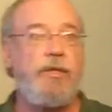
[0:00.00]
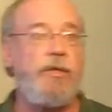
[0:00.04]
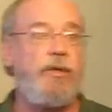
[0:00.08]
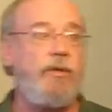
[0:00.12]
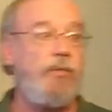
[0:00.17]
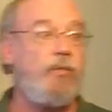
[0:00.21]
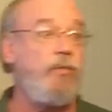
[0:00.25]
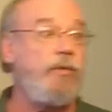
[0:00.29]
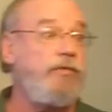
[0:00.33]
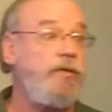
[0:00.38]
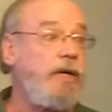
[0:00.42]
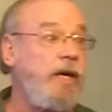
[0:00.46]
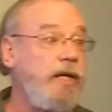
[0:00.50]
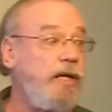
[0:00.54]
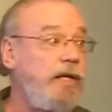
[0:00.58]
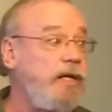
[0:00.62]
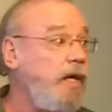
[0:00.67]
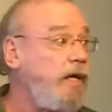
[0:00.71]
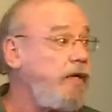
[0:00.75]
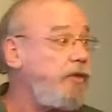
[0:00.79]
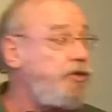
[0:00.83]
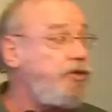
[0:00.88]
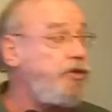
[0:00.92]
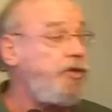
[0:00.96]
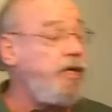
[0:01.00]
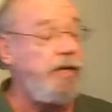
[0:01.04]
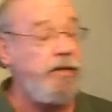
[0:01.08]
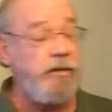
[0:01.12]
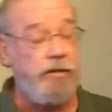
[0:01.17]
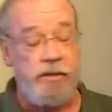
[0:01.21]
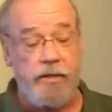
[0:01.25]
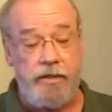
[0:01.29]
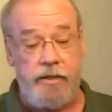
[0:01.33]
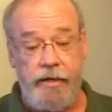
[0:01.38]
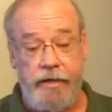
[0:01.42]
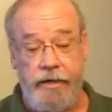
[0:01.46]
and then we've got lunch
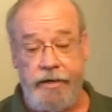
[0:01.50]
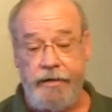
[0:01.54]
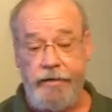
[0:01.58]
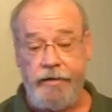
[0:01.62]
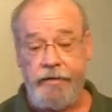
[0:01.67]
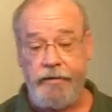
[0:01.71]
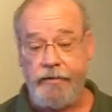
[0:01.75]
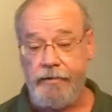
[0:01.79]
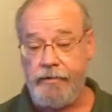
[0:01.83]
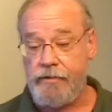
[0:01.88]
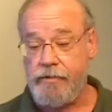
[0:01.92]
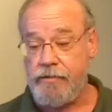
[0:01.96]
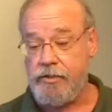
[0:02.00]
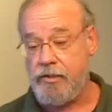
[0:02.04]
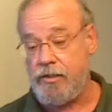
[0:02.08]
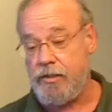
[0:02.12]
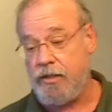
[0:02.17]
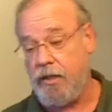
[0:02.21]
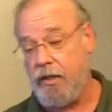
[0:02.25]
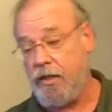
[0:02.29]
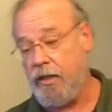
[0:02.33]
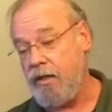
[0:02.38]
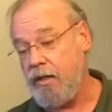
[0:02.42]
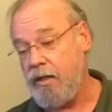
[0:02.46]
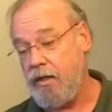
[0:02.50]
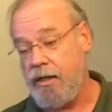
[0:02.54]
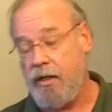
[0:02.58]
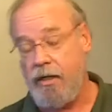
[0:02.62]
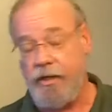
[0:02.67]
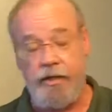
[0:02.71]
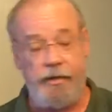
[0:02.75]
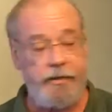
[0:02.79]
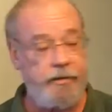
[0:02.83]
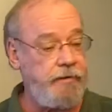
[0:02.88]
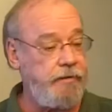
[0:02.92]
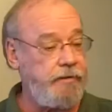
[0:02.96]
downstairs,
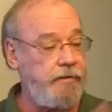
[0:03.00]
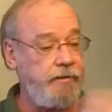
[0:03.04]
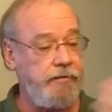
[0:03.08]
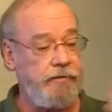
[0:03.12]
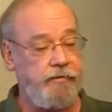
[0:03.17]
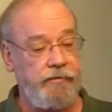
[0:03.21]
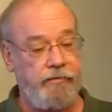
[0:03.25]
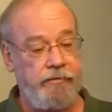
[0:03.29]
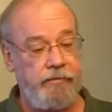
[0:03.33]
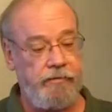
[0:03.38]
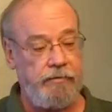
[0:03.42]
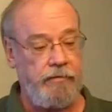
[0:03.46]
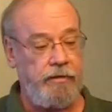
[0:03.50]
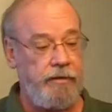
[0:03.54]
a